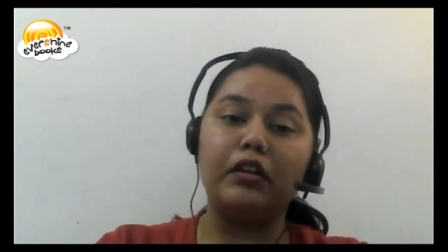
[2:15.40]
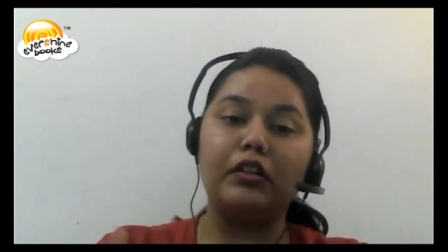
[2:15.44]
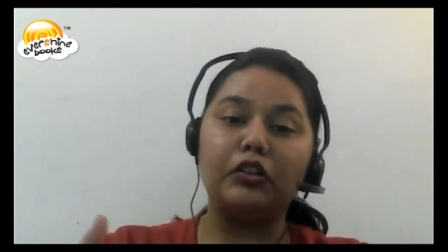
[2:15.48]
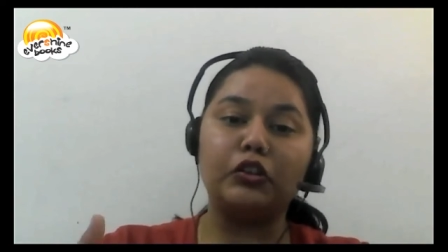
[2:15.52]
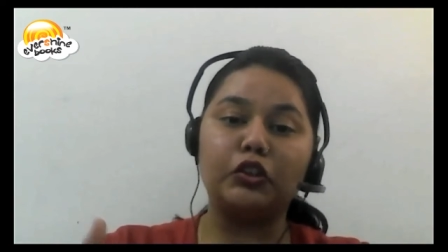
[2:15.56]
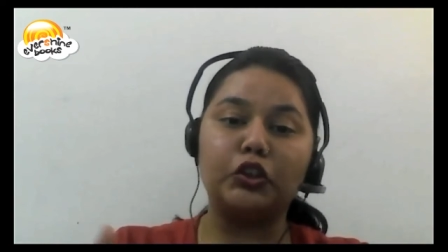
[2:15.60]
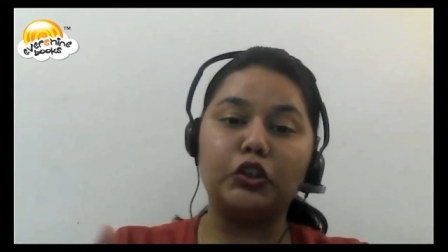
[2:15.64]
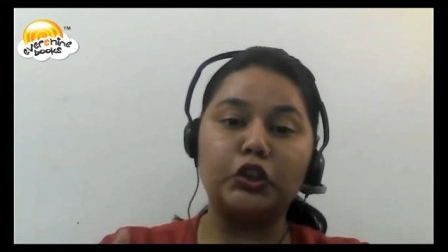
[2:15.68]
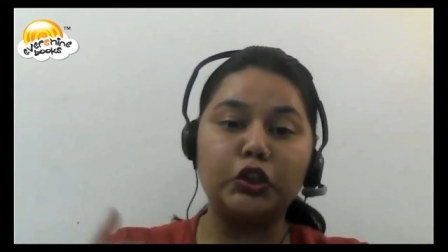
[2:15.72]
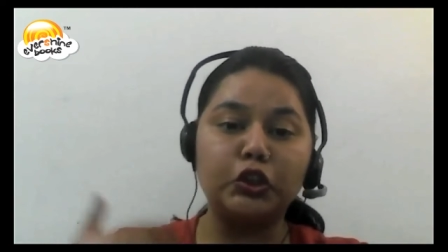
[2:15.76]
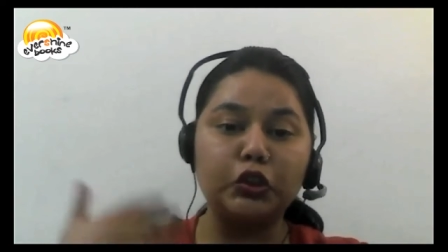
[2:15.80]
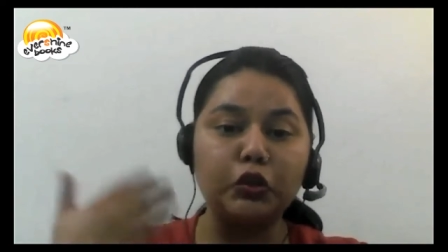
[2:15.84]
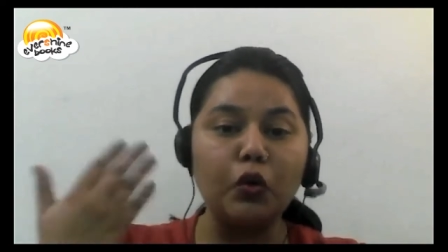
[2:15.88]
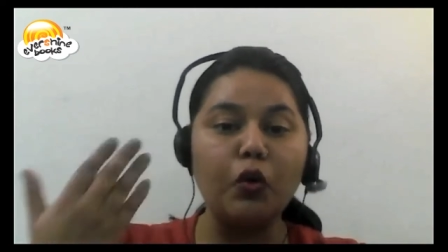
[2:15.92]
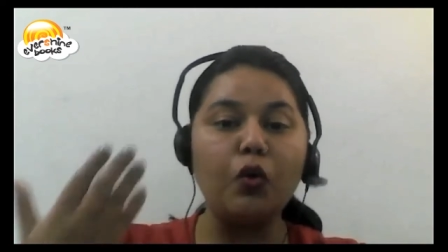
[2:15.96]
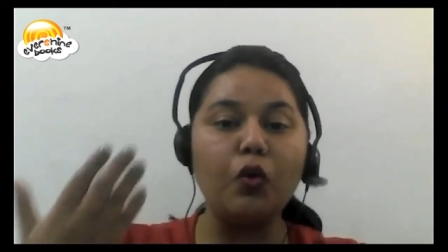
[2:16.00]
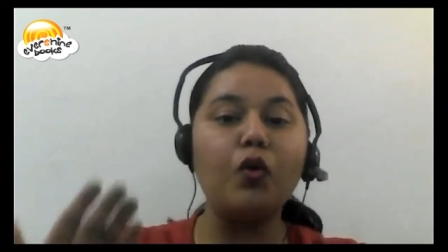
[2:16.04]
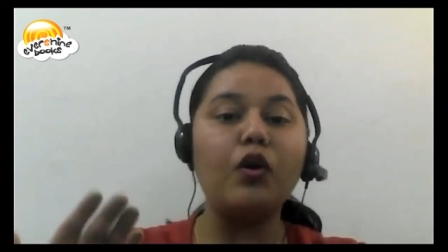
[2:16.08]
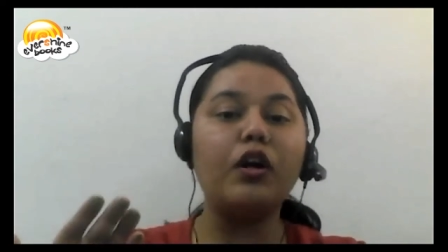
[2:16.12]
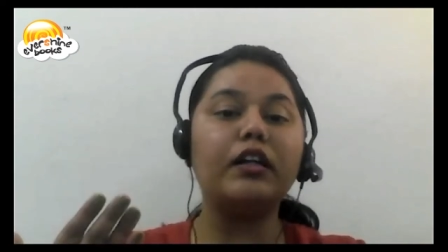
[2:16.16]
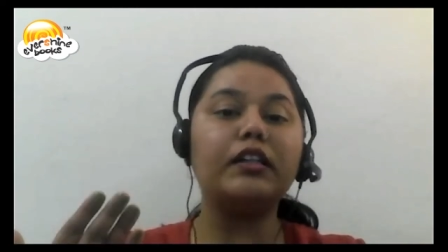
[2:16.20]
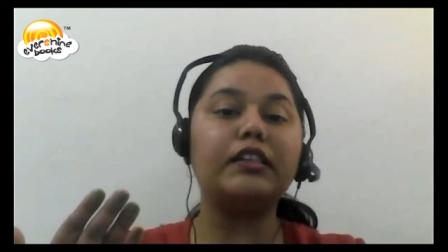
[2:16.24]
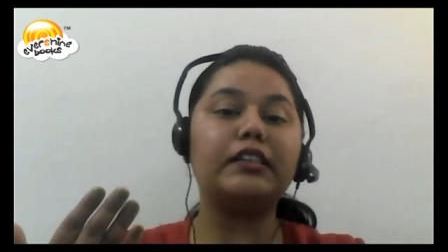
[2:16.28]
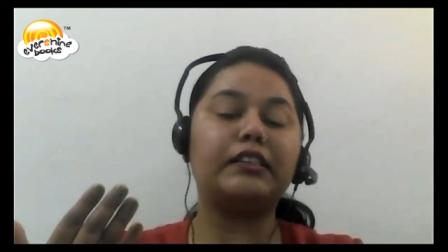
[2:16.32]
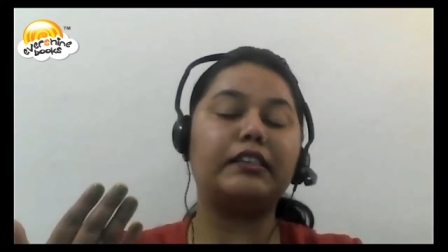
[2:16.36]
show
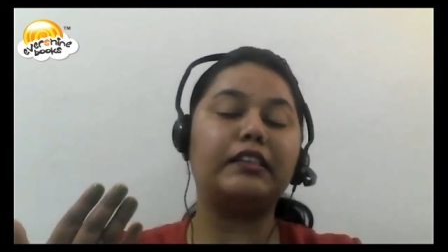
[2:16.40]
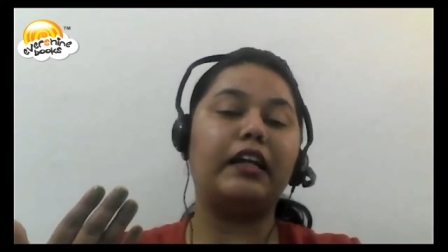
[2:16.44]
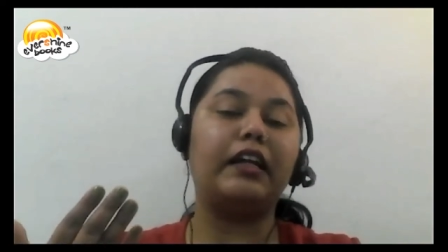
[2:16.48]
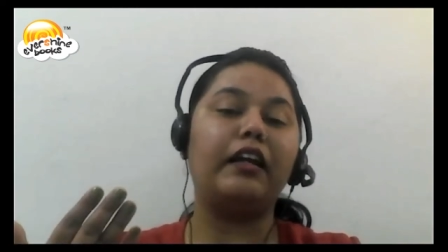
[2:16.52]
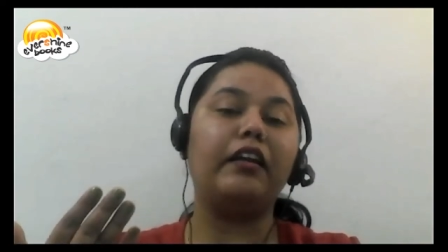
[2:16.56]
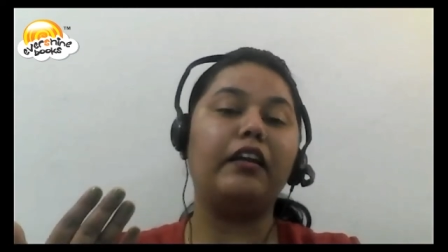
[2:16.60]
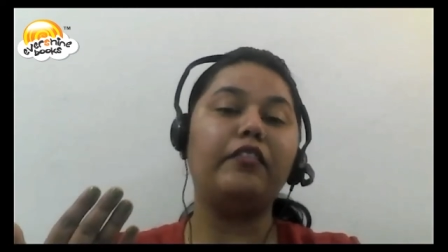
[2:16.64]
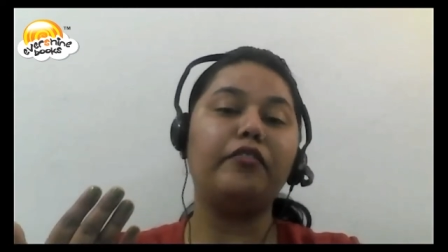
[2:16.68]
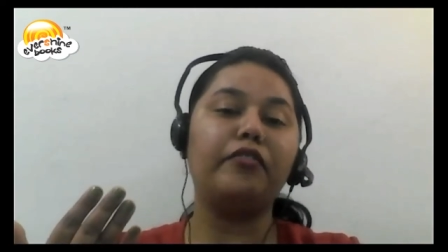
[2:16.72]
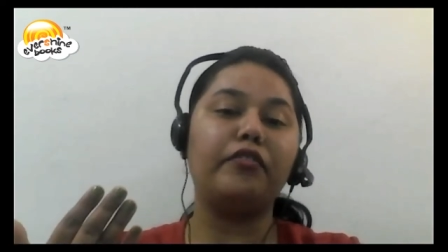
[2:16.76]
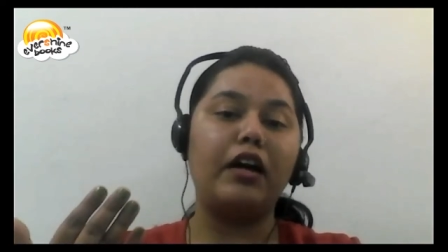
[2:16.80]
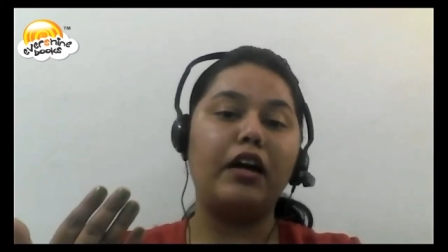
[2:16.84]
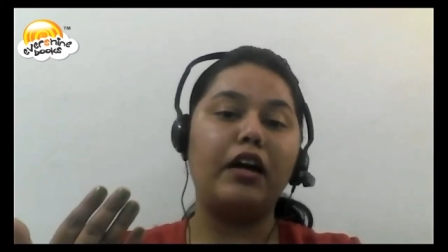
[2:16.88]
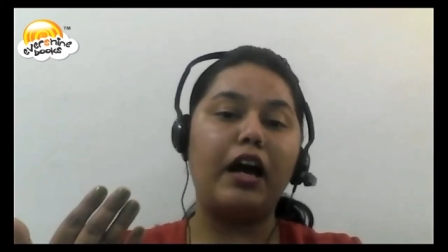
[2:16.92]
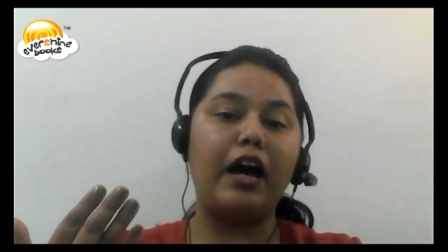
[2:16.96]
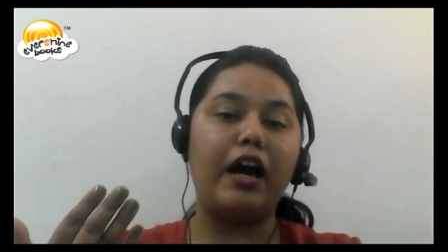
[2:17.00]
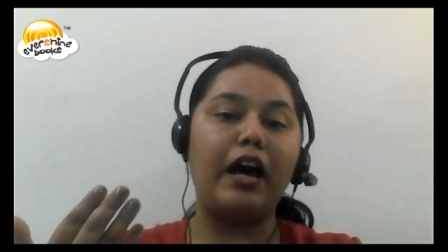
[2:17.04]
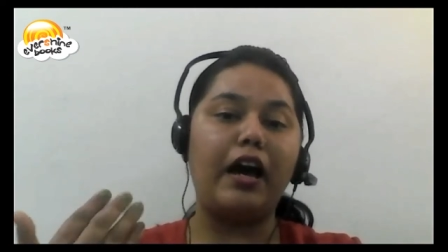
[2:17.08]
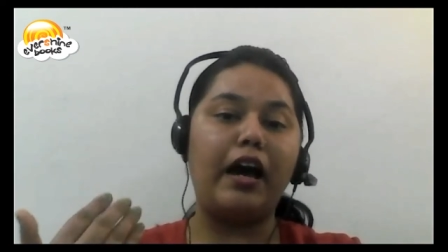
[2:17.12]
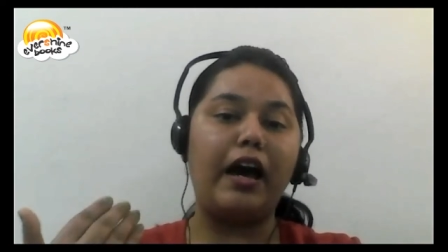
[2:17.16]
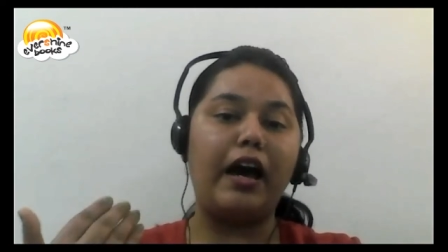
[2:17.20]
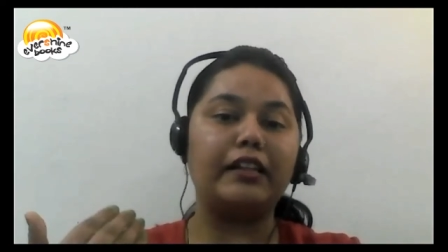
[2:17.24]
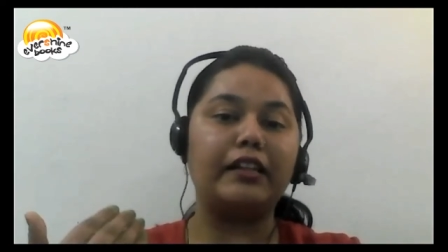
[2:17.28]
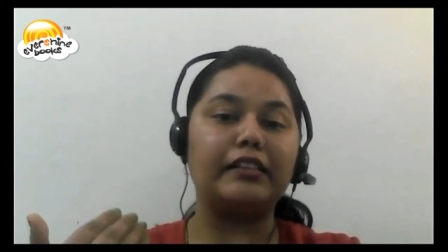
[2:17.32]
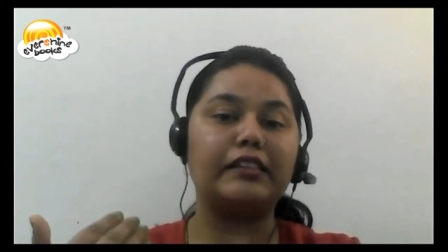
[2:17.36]
herself
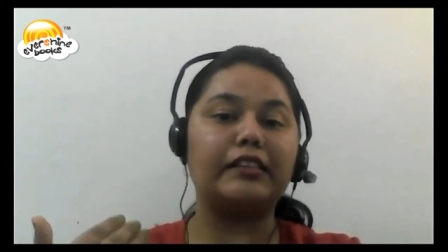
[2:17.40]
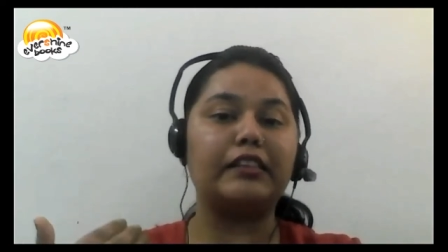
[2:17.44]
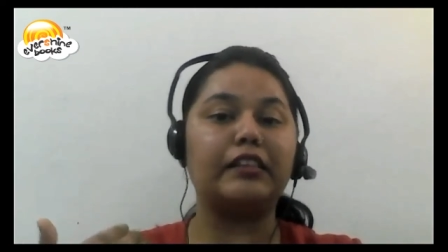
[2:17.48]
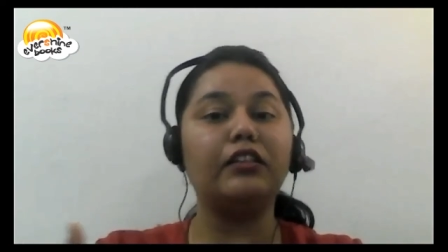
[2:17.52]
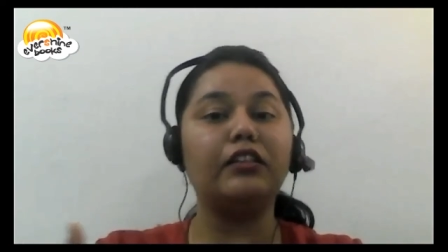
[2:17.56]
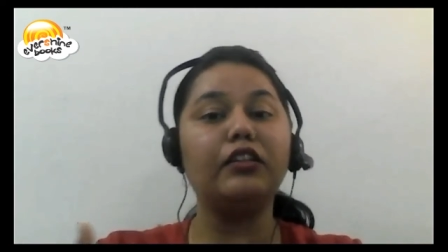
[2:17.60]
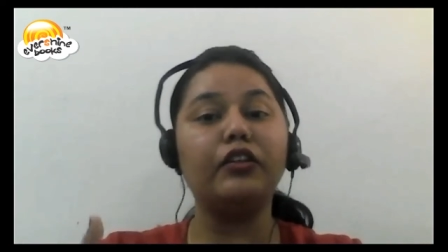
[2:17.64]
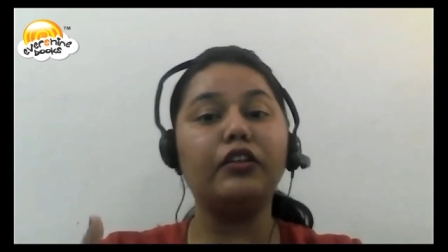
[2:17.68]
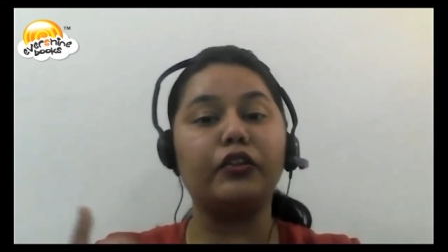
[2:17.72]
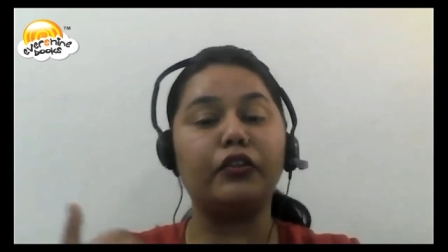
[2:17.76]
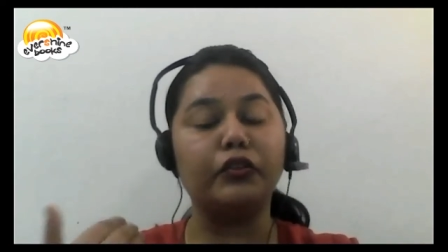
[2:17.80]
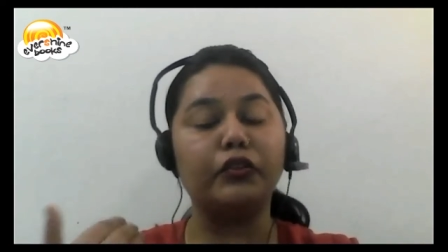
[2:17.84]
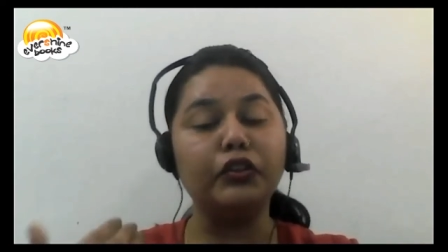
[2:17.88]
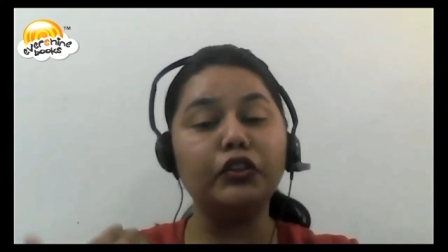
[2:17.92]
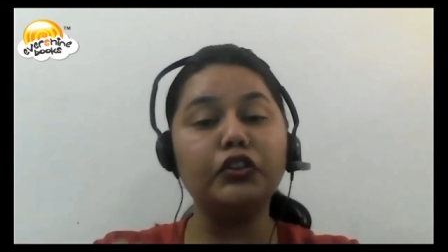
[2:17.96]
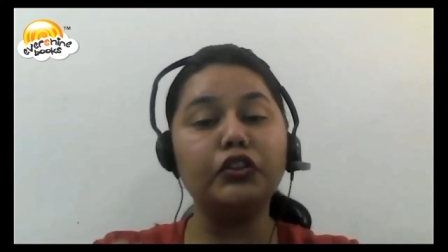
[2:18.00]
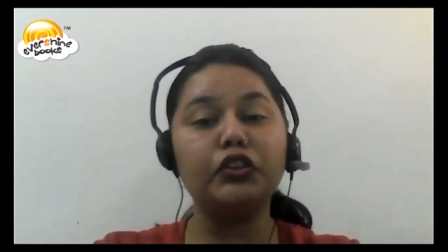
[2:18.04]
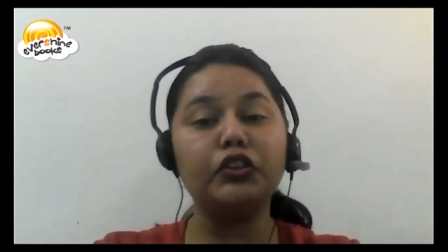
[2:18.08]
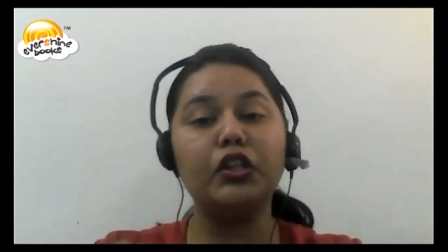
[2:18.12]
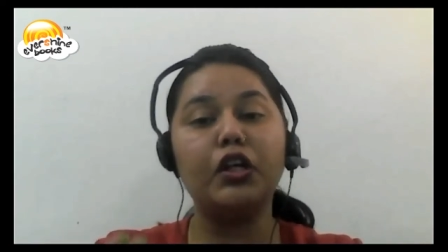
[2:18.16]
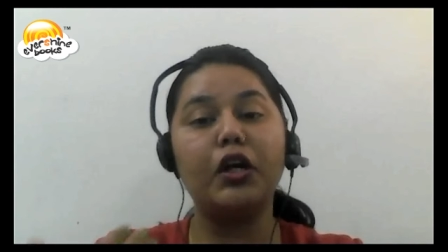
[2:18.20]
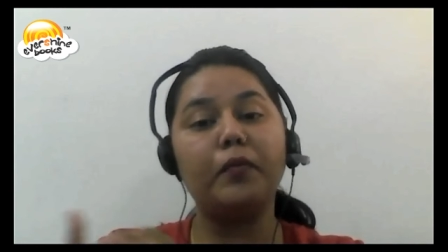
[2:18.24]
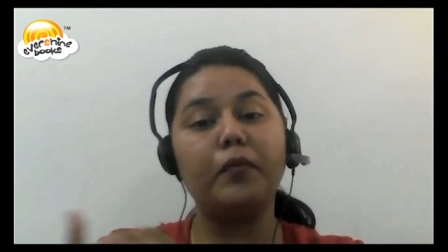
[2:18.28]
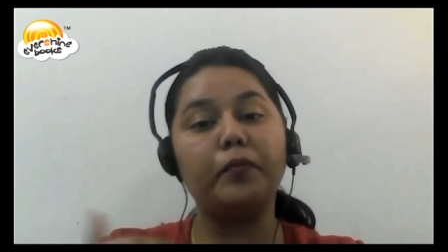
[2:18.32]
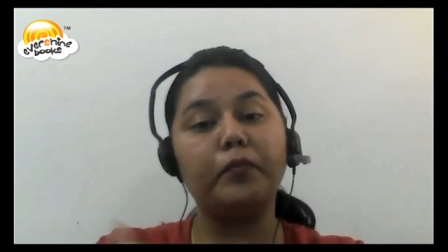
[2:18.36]
as a rich